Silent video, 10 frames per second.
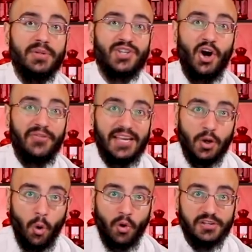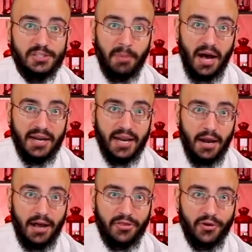what's called the corresponding
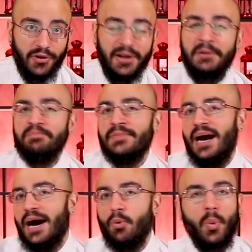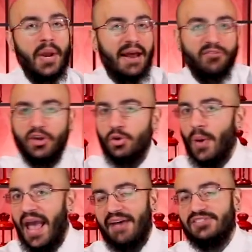author. Uh, whenever you
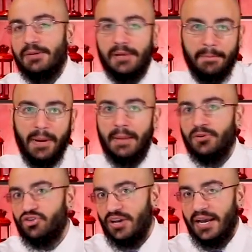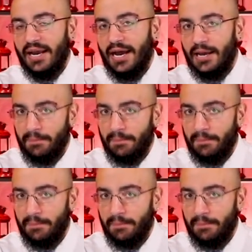have somebody publishing a uh,